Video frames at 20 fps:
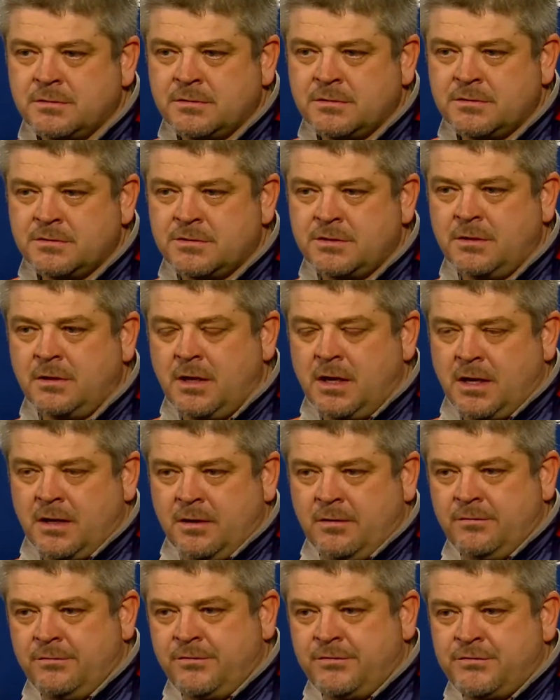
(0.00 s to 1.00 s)
There's a lot
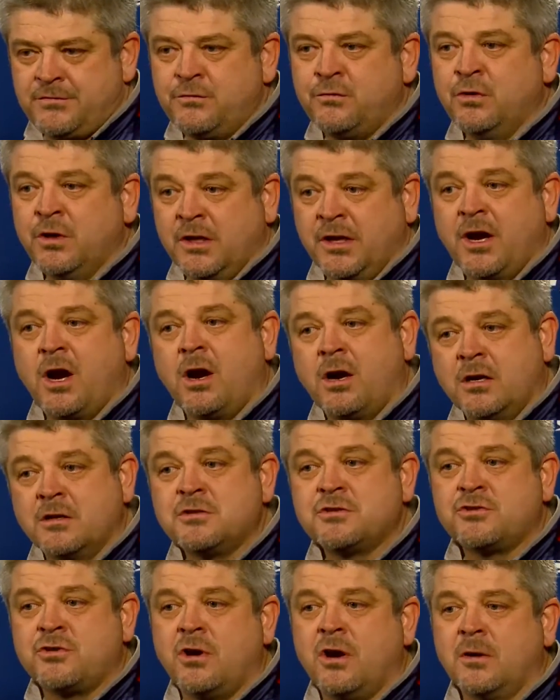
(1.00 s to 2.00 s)
of really hard,
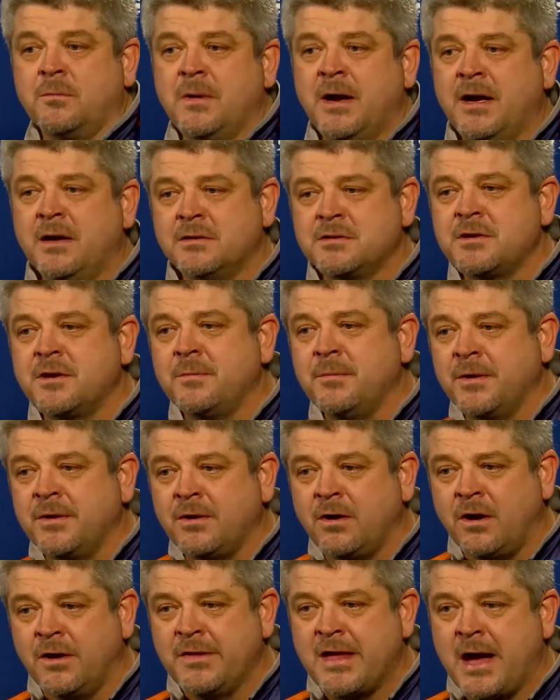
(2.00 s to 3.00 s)
strong miles that have
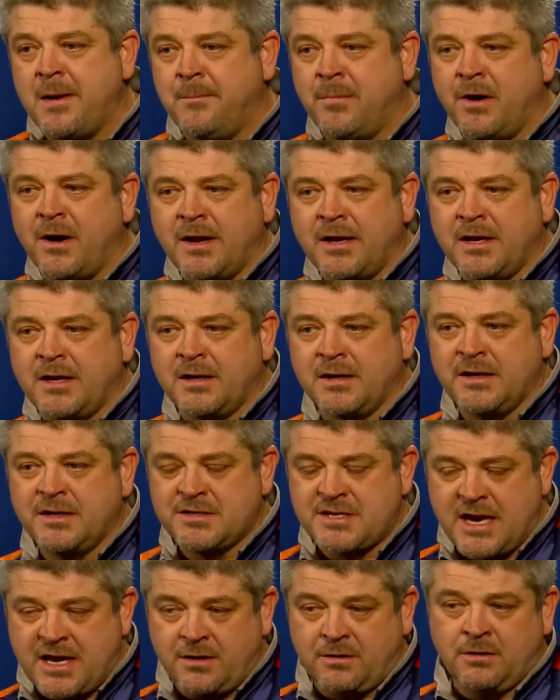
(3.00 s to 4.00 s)
been on that body, and
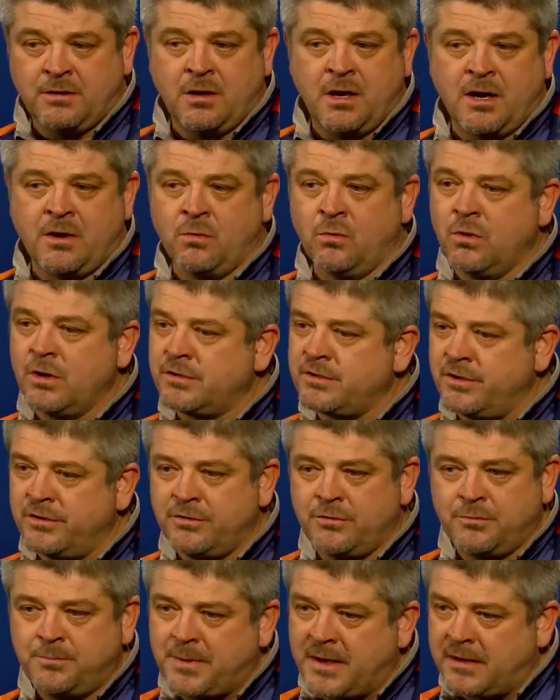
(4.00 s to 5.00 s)
he's had a lot of work to
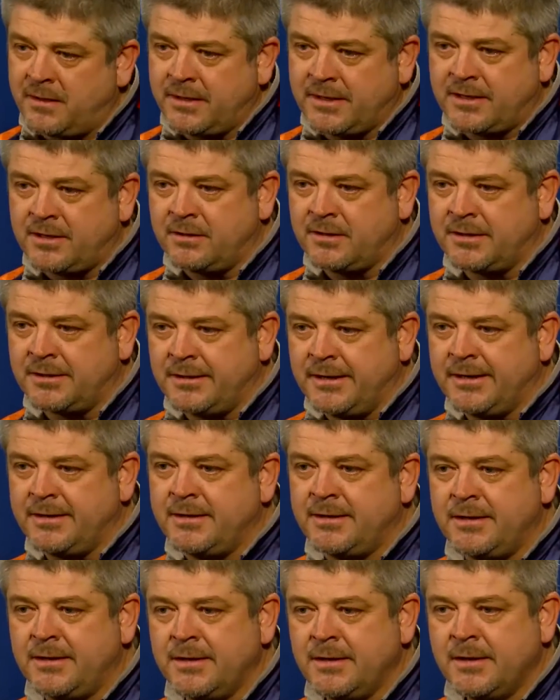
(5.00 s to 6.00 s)
do penalty killing
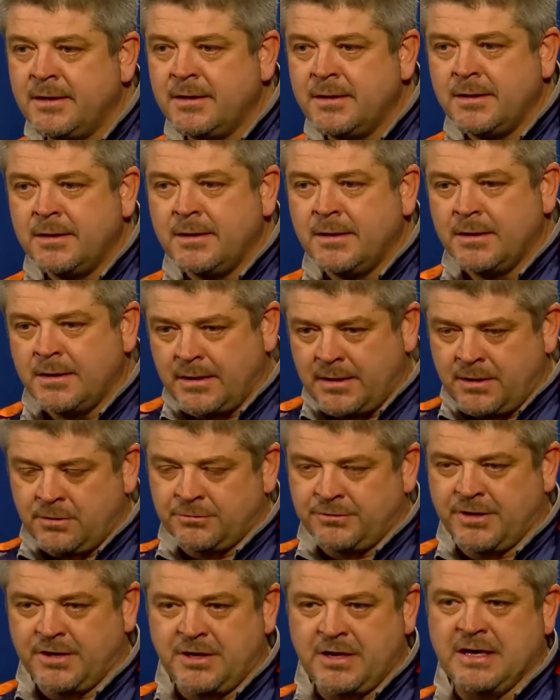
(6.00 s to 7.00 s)
lately. I
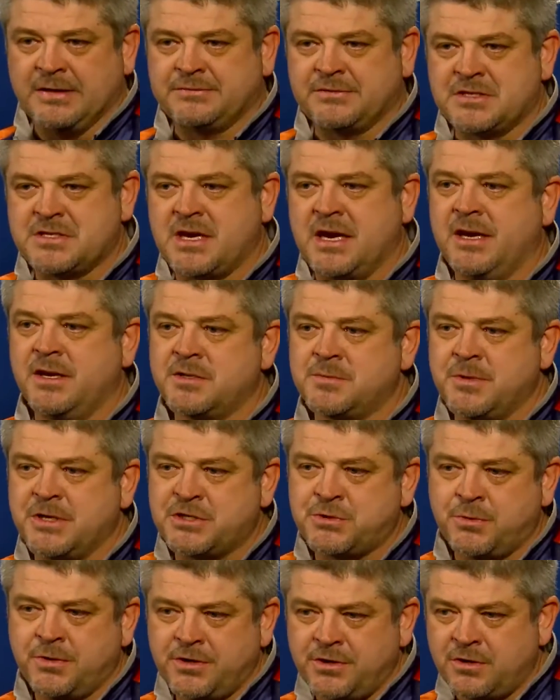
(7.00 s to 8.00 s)
don't think you have to skate as
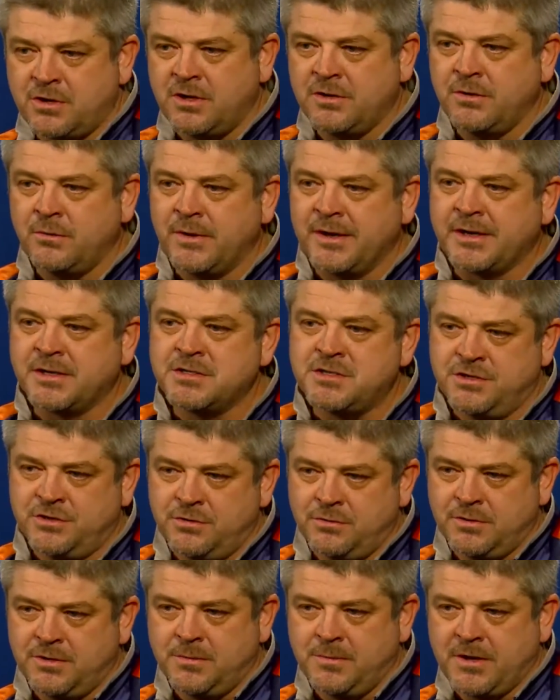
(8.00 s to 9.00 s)
much when you're on the wing as you
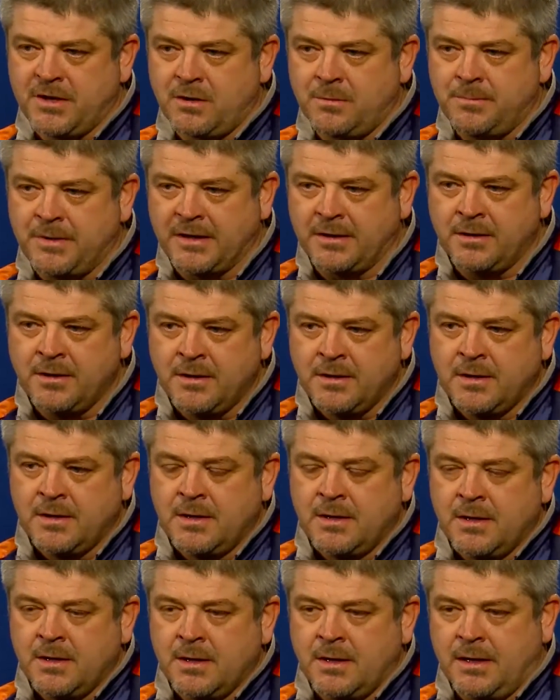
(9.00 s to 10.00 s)
do in the middle, but
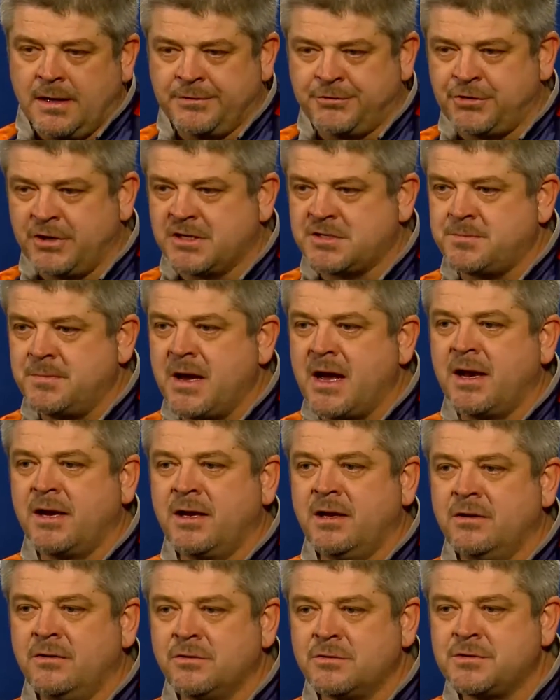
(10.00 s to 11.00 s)
I trust
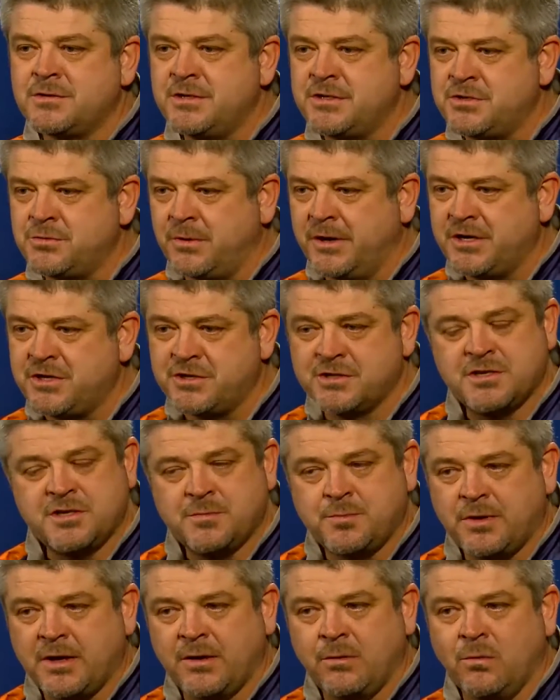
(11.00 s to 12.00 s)
Matty in those situations. He
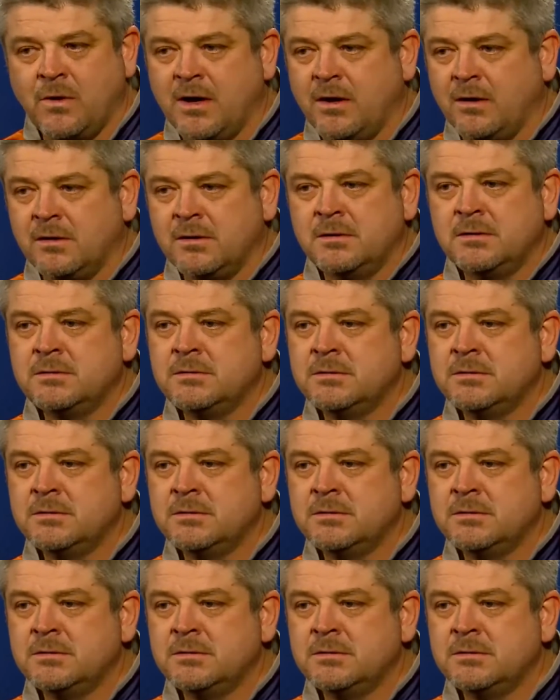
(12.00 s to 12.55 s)
played well